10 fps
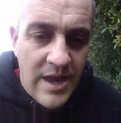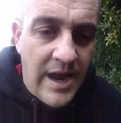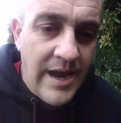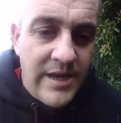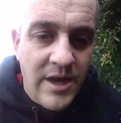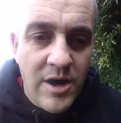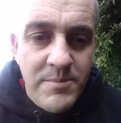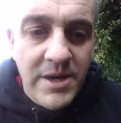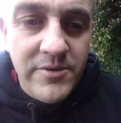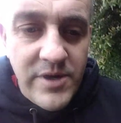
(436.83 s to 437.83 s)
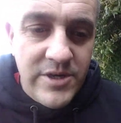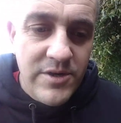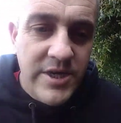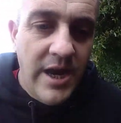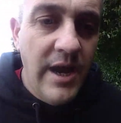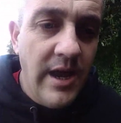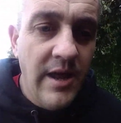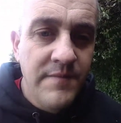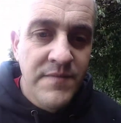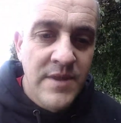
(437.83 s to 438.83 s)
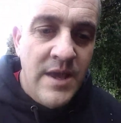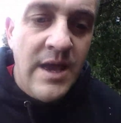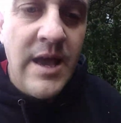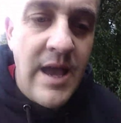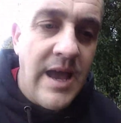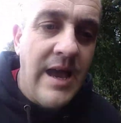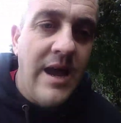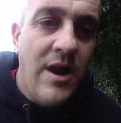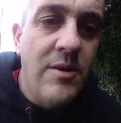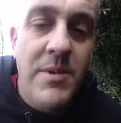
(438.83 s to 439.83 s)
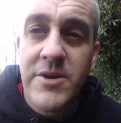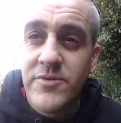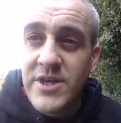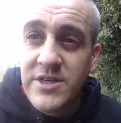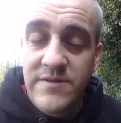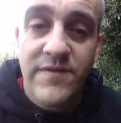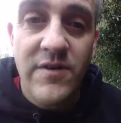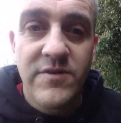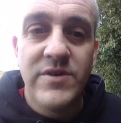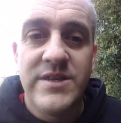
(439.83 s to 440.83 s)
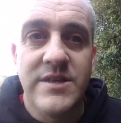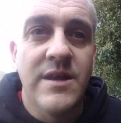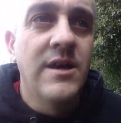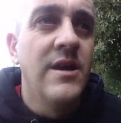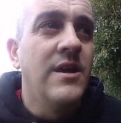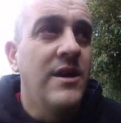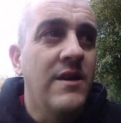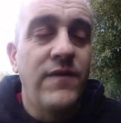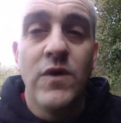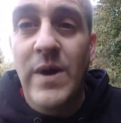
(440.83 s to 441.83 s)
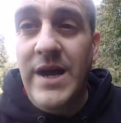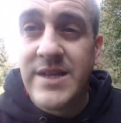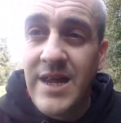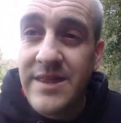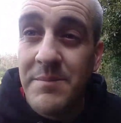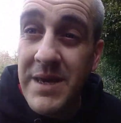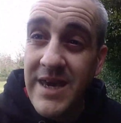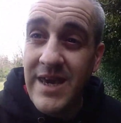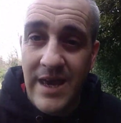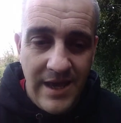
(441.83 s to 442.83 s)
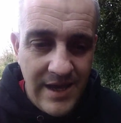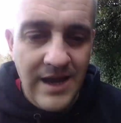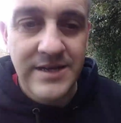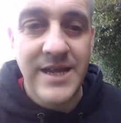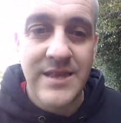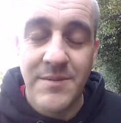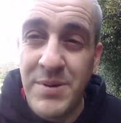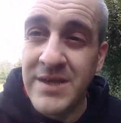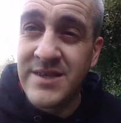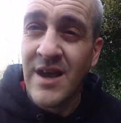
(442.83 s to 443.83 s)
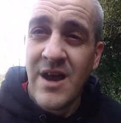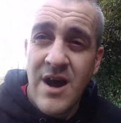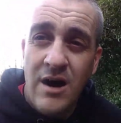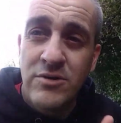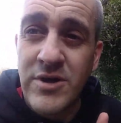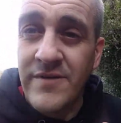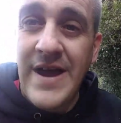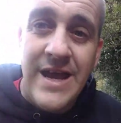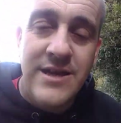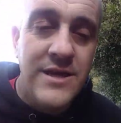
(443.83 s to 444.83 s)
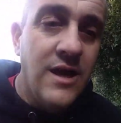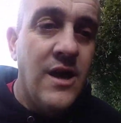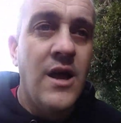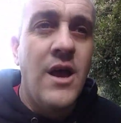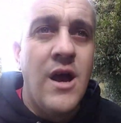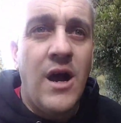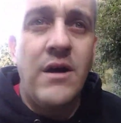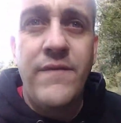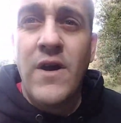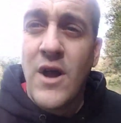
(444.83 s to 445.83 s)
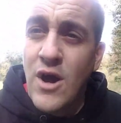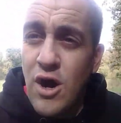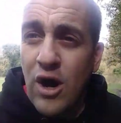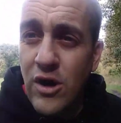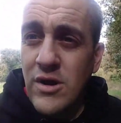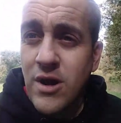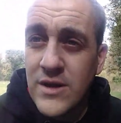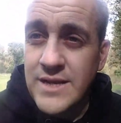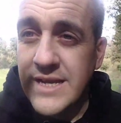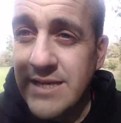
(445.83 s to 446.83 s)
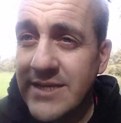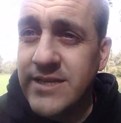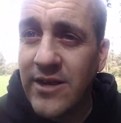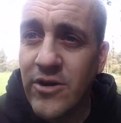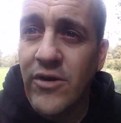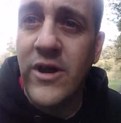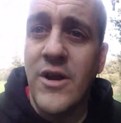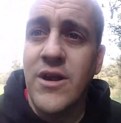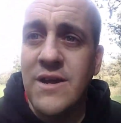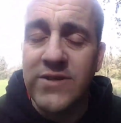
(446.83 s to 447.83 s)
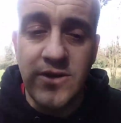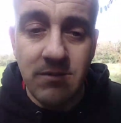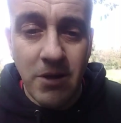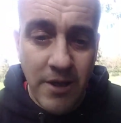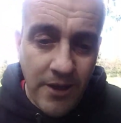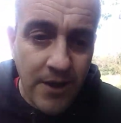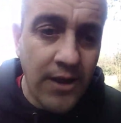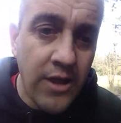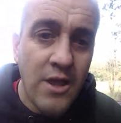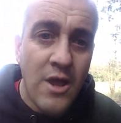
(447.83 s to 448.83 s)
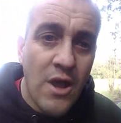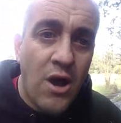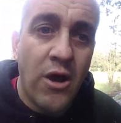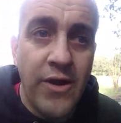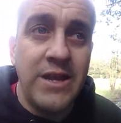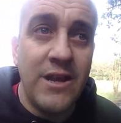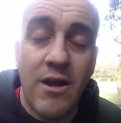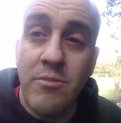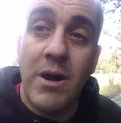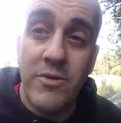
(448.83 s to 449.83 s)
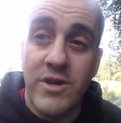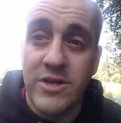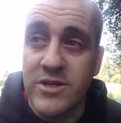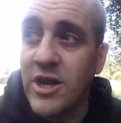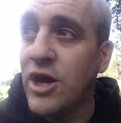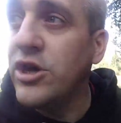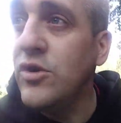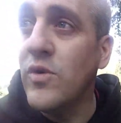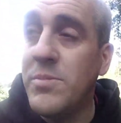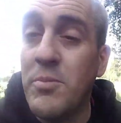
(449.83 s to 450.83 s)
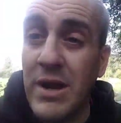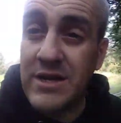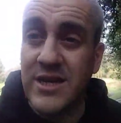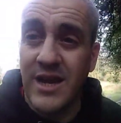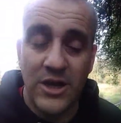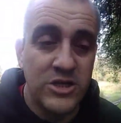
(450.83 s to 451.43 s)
and our moderators are moderating for a reason. If you act the Mickey and take the piss out of any of our ladies that are on our live stream, or any of our moderators, you will be blocked